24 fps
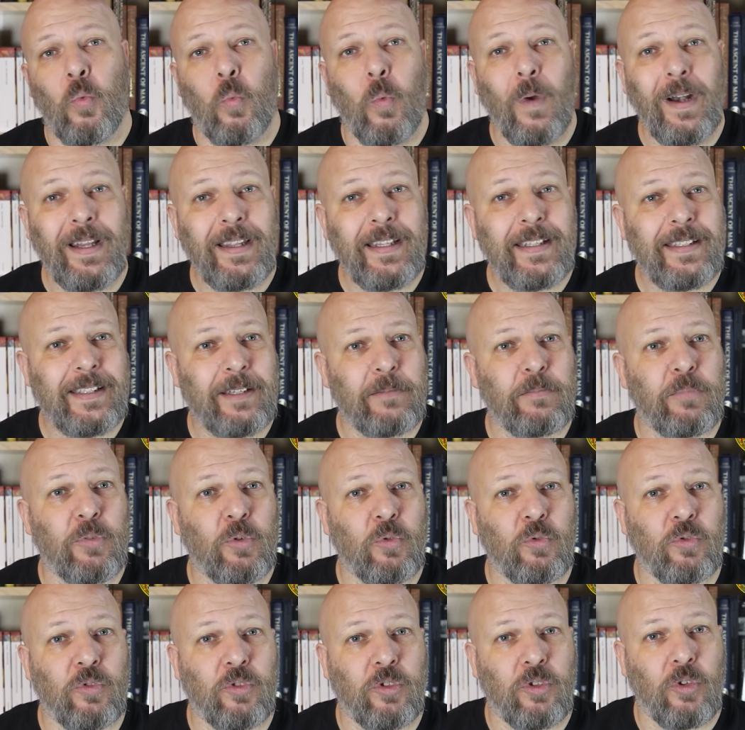one of the
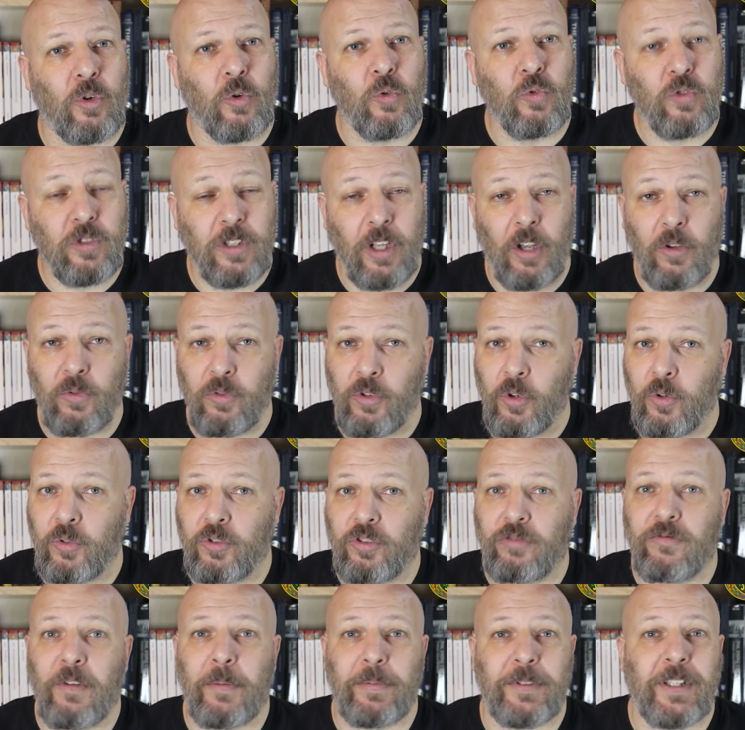symbols also
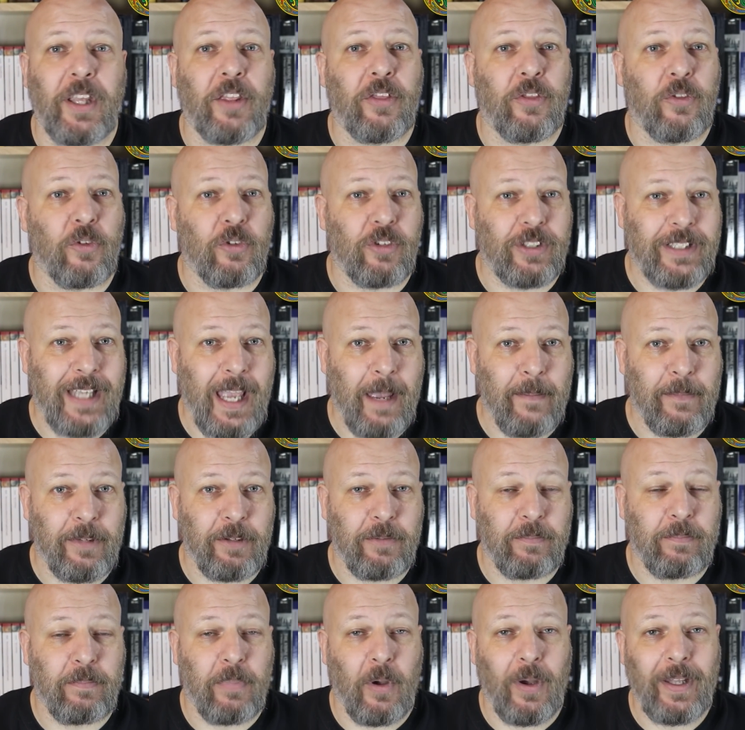used to represent Thor's
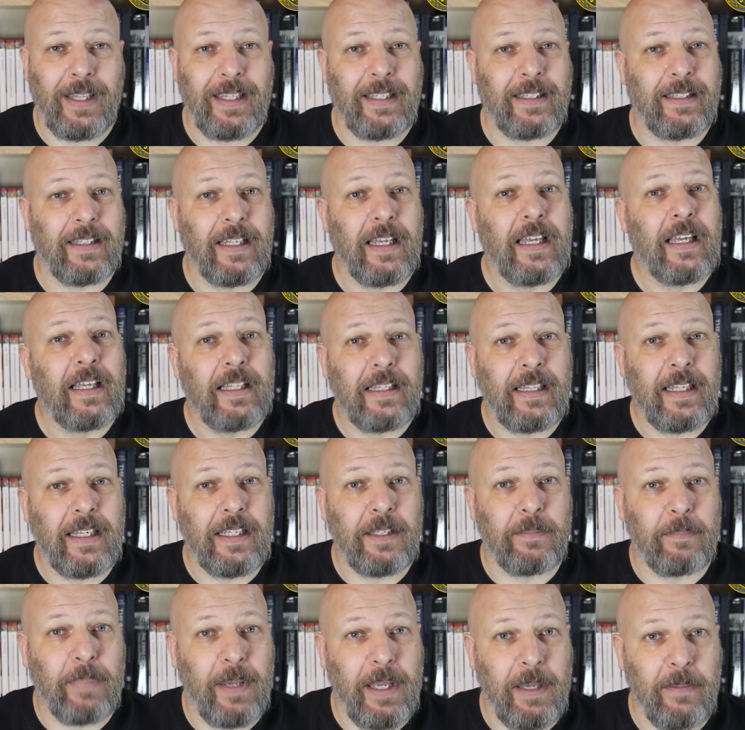hammer by the,
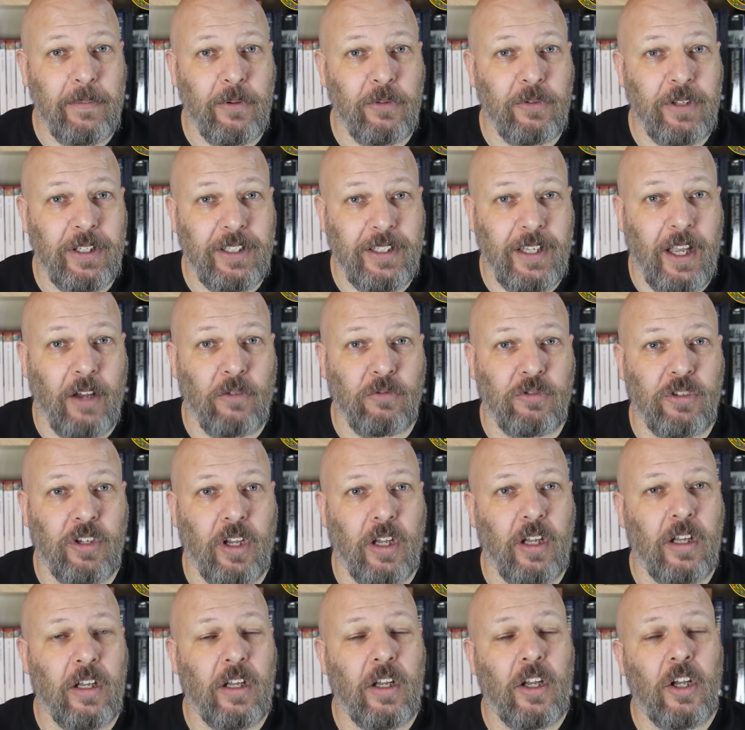these people, this
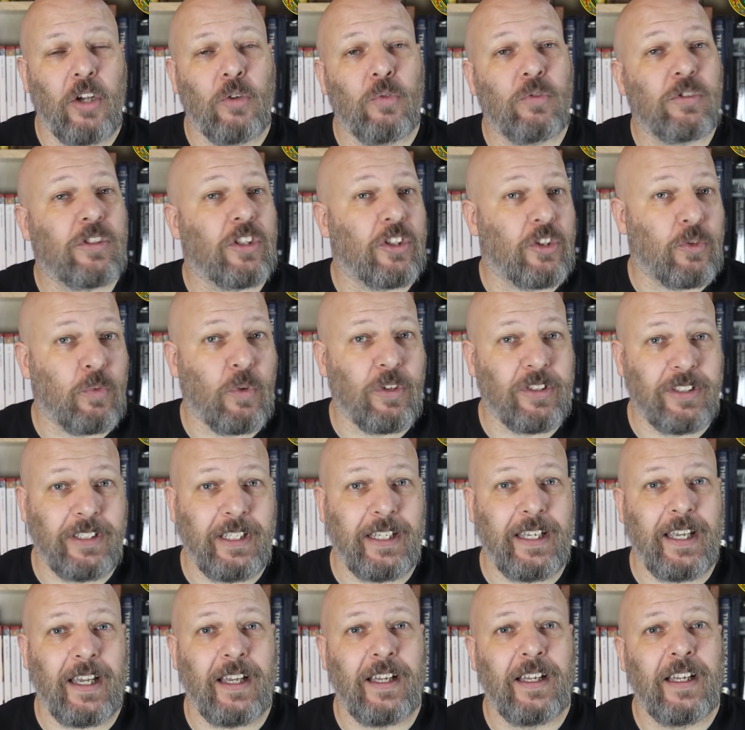culture, was the
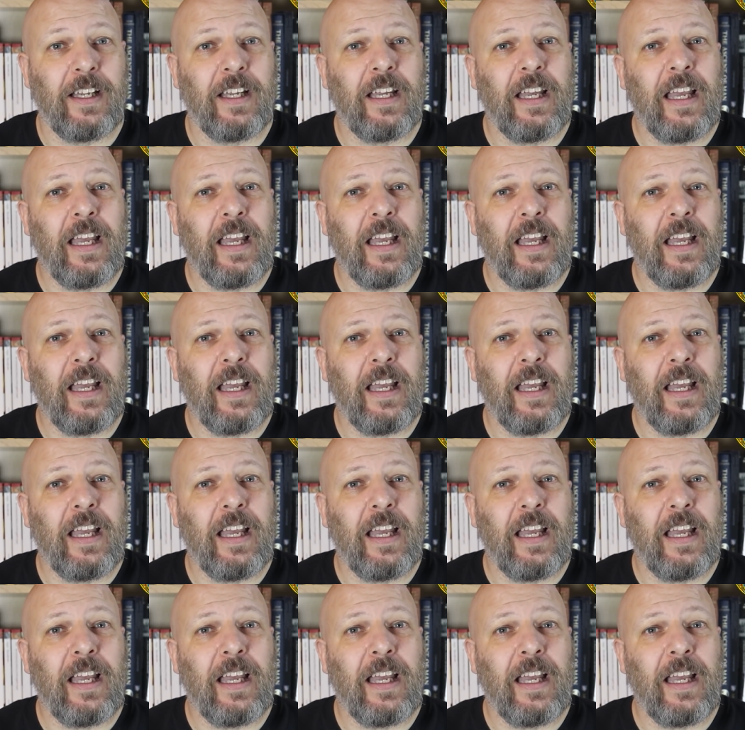swastika.